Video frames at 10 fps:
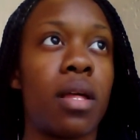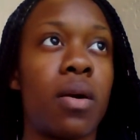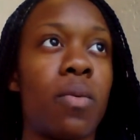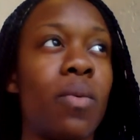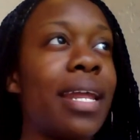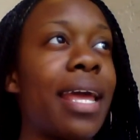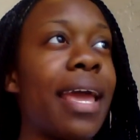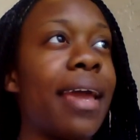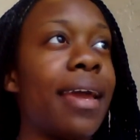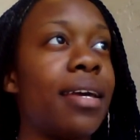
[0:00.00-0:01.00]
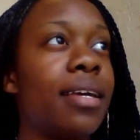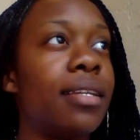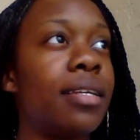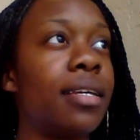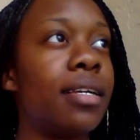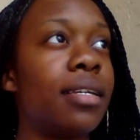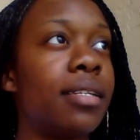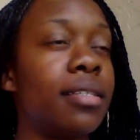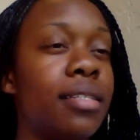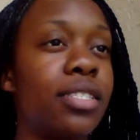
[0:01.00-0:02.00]
what hand is
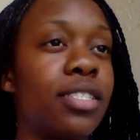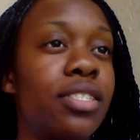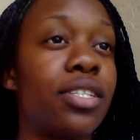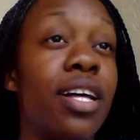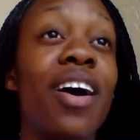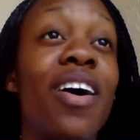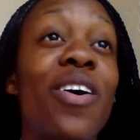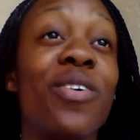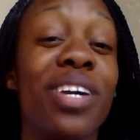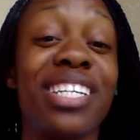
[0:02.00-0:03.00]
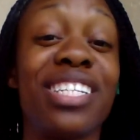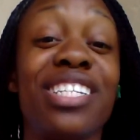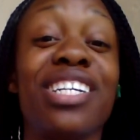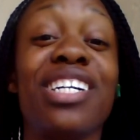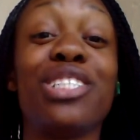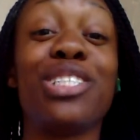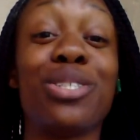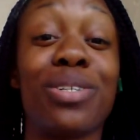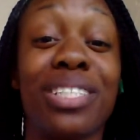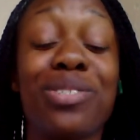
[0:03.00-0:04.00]
this? Okay,
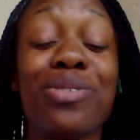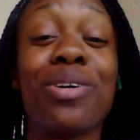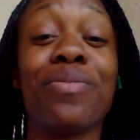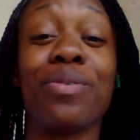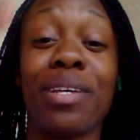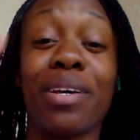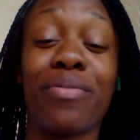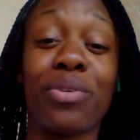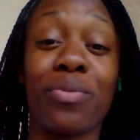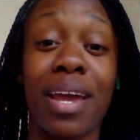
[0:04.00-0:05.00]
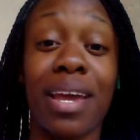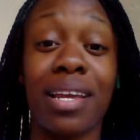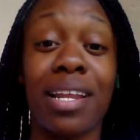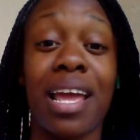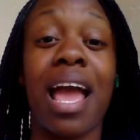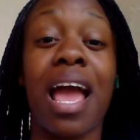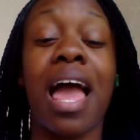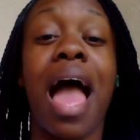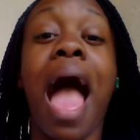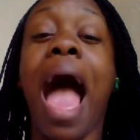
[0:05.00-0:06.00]
shortest going from left to right.
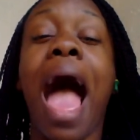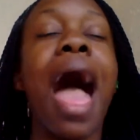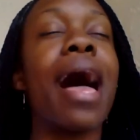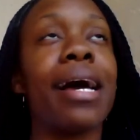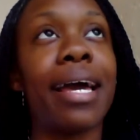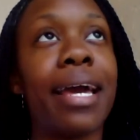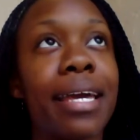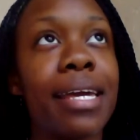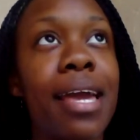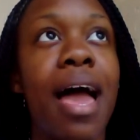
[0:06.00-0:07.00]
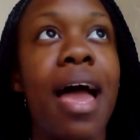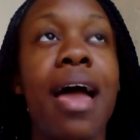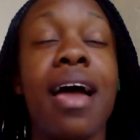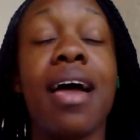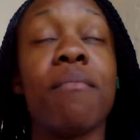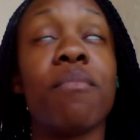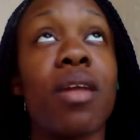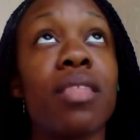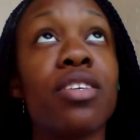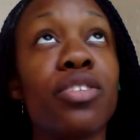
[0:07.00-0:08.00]
I am
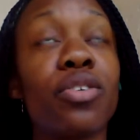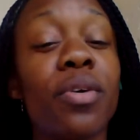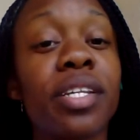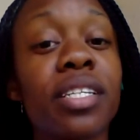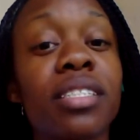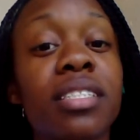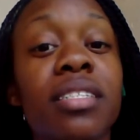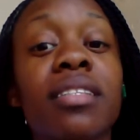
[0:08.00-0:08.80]
not the shortest